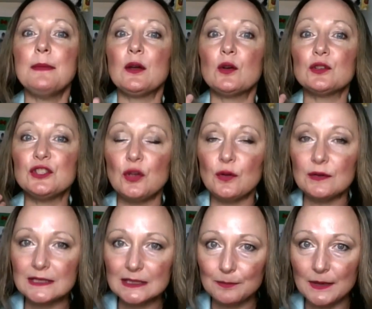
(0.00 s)
Because your
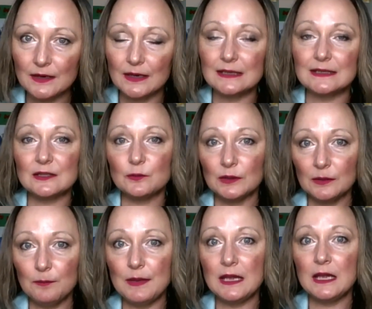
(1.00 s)
experience
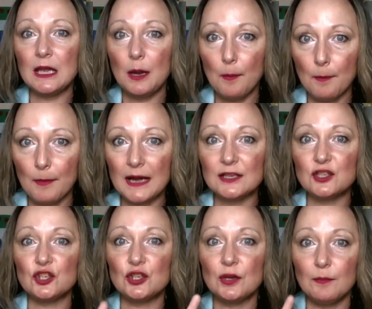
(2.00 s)
will be
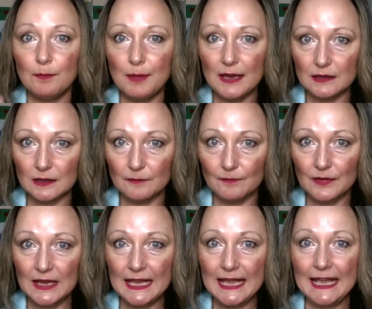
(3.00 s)
much better.
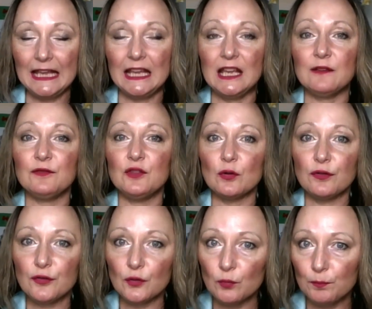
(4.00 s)
If your
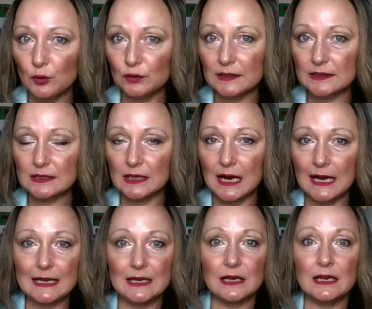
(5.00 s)
throughput is
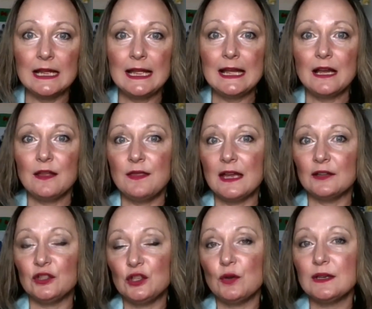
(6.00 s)
higher,
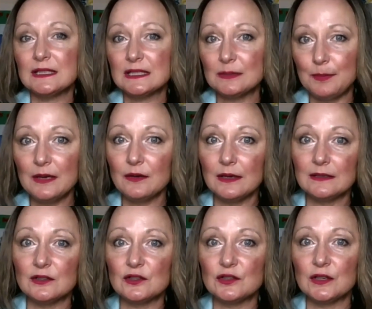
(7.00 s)
then your
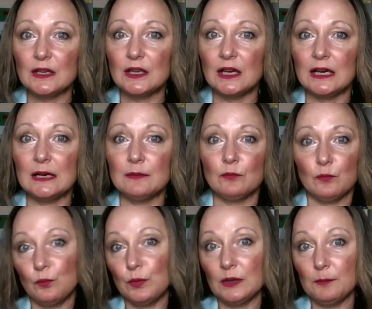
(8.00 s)
experience
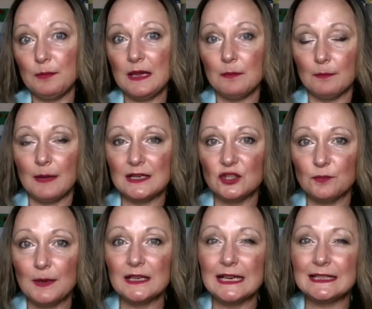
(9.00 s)
will be
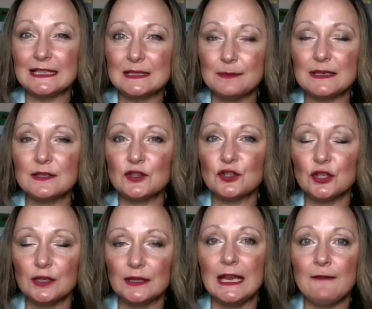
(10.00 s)
much better, and
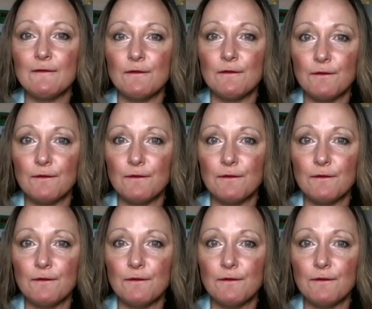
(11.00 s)
especially